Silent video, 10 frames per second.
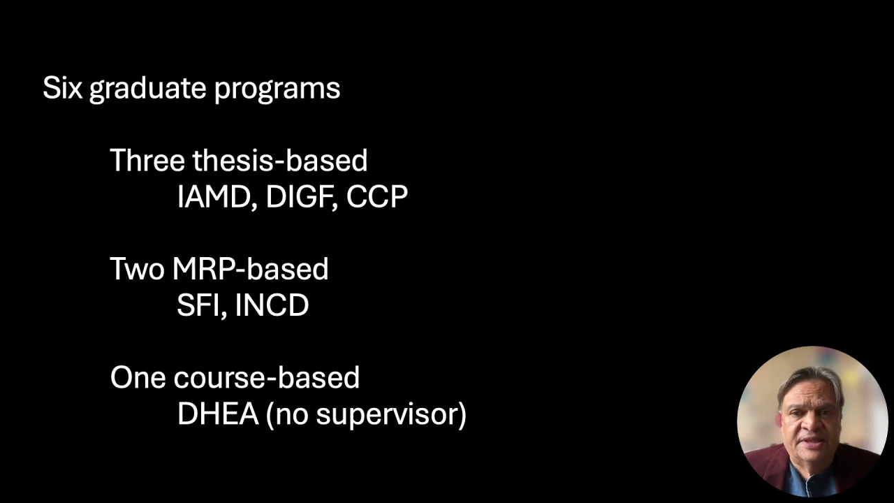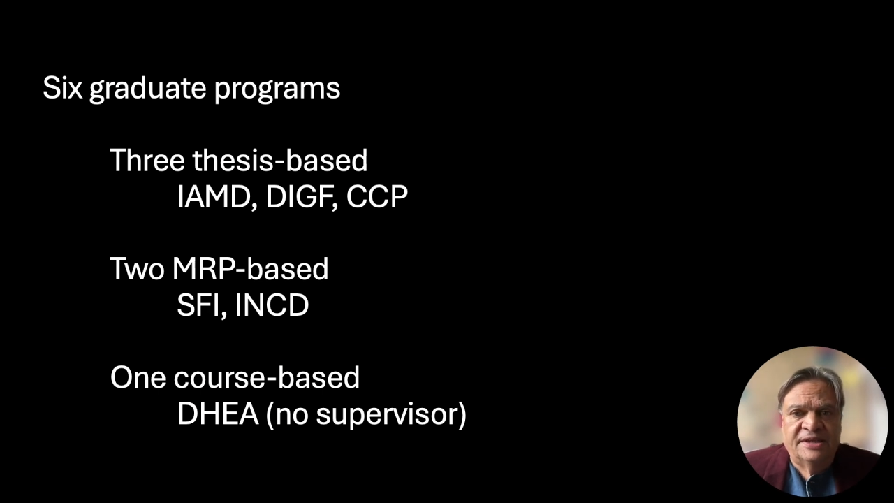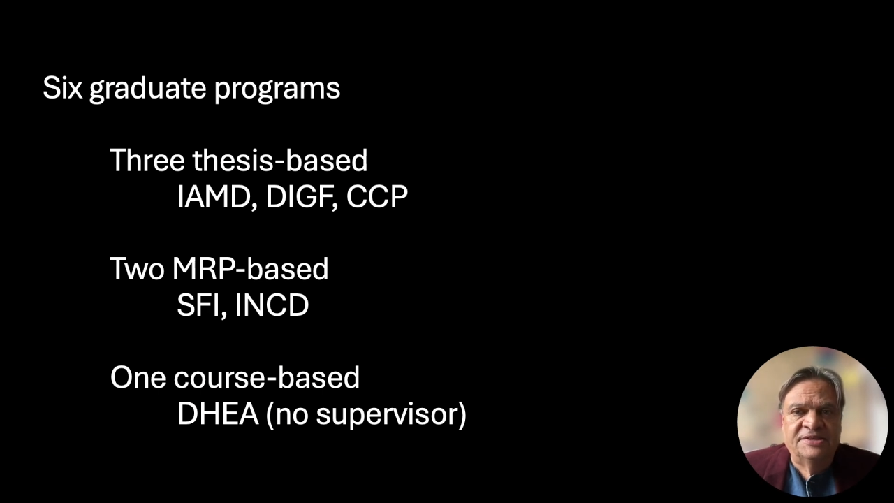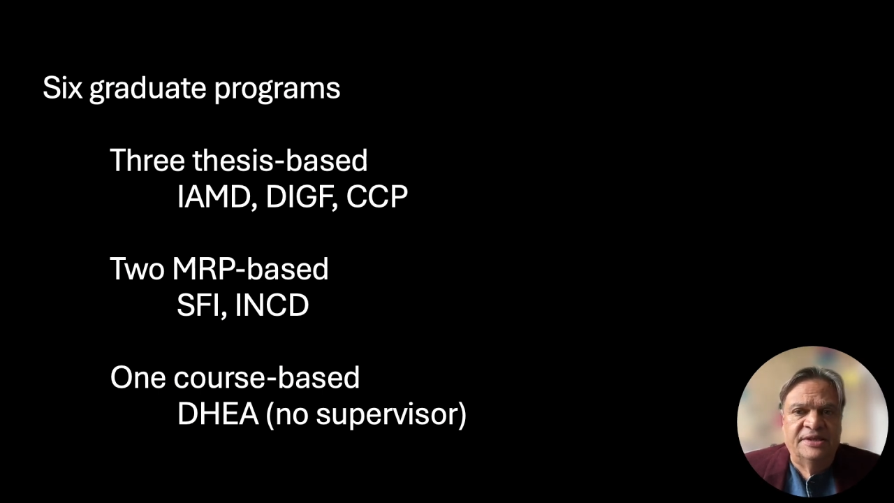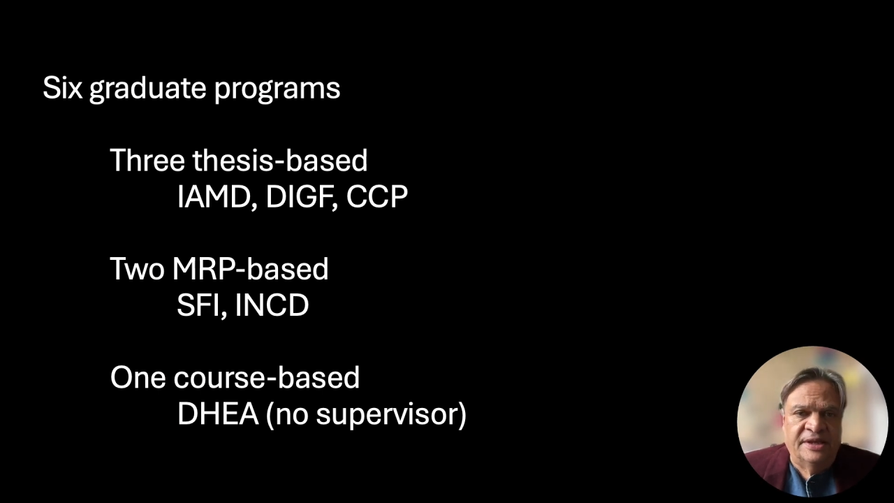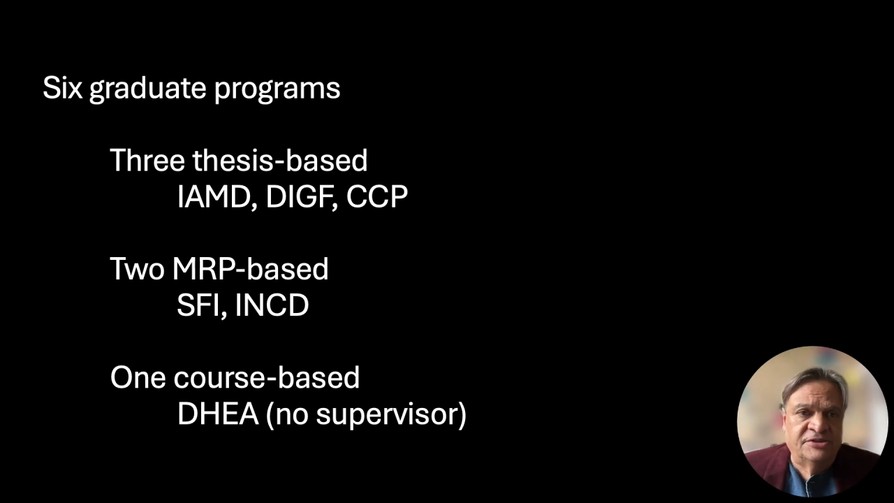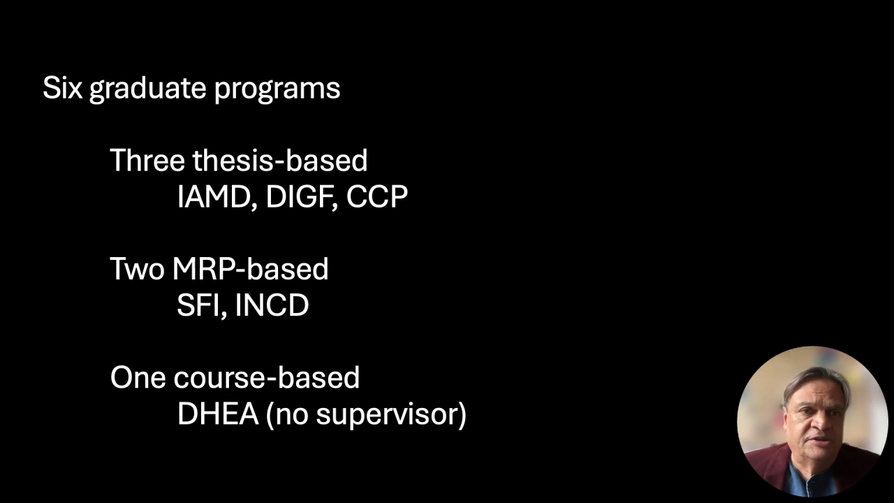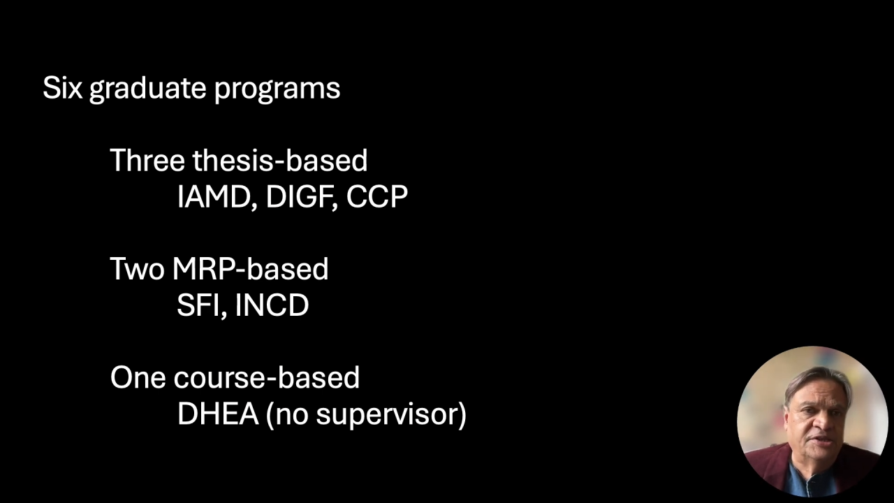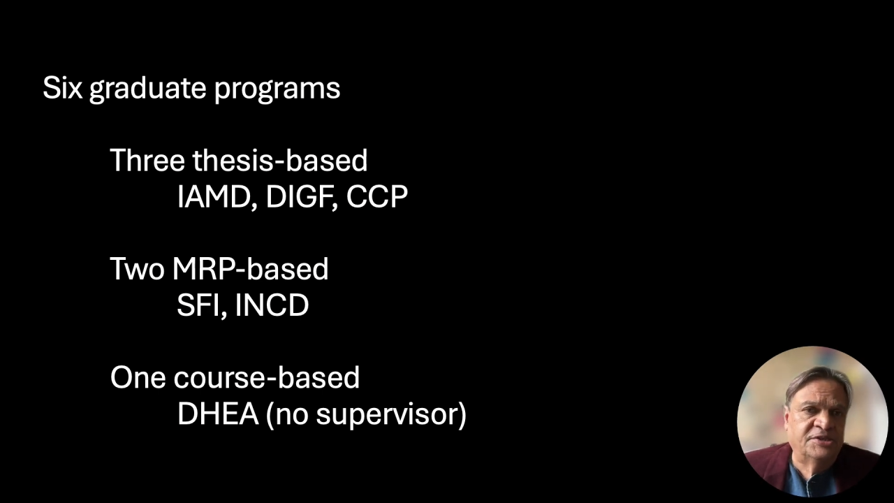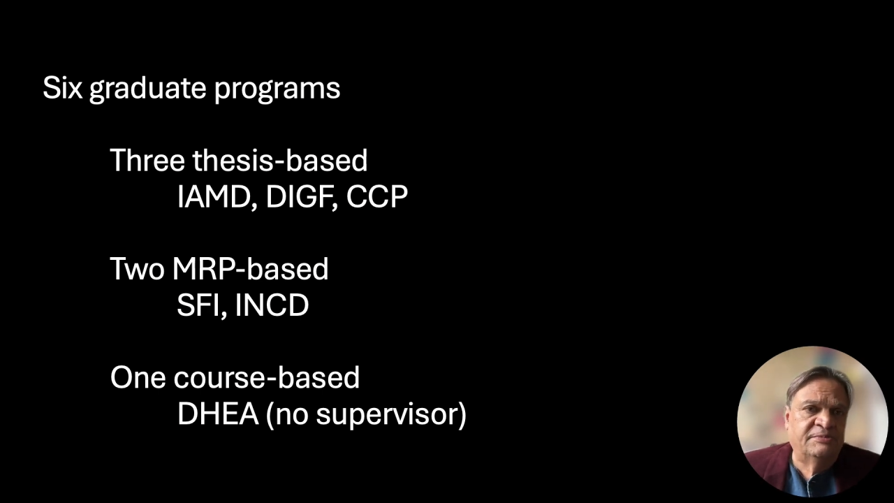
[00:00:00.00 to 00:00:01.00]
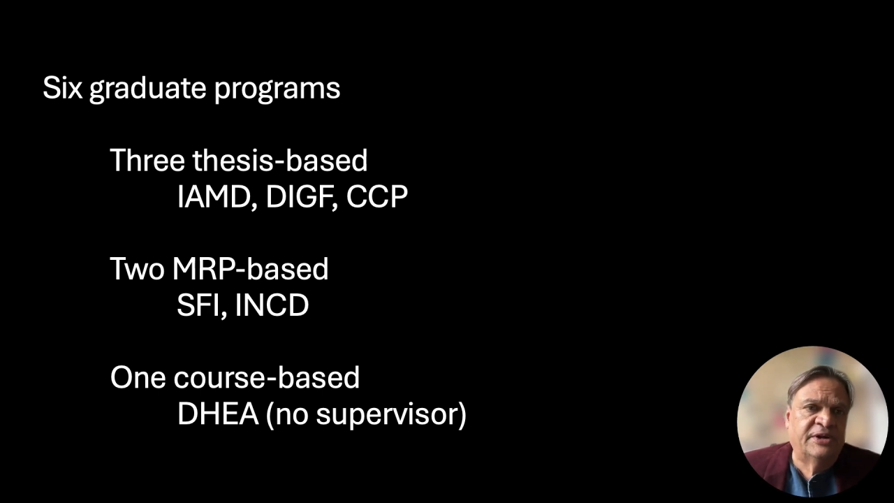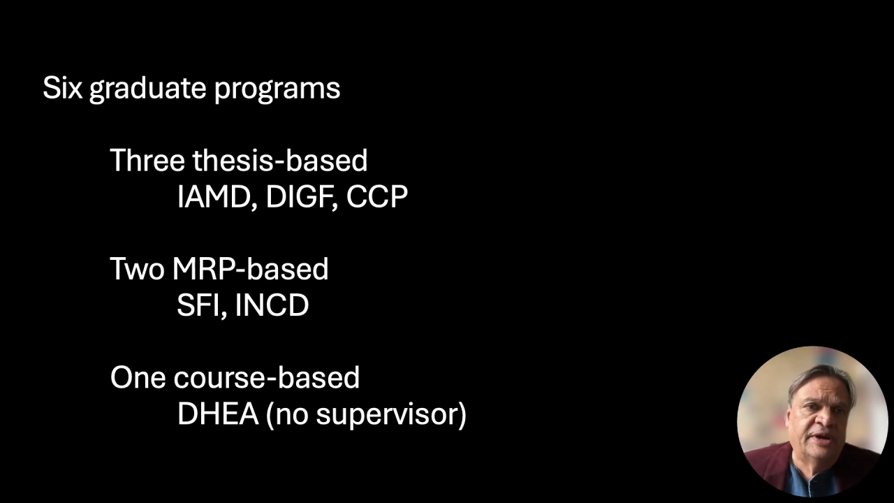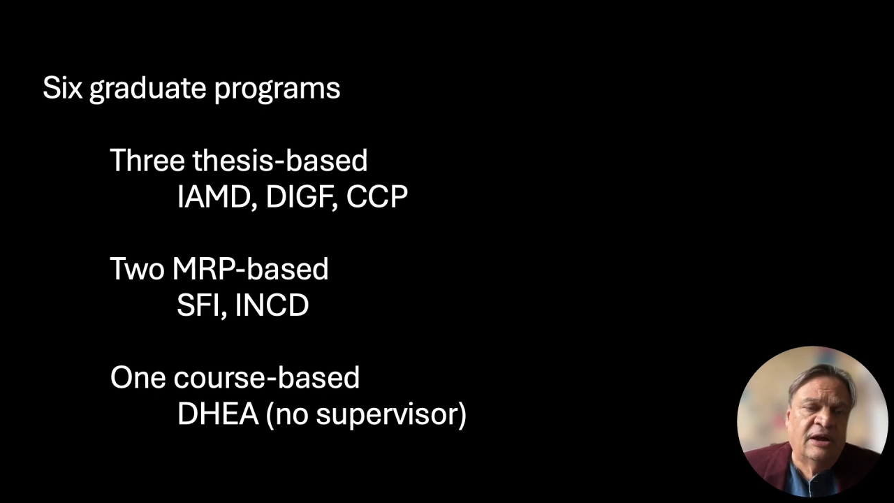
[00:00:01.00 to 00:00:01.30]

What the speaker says: That's the interdisciplinary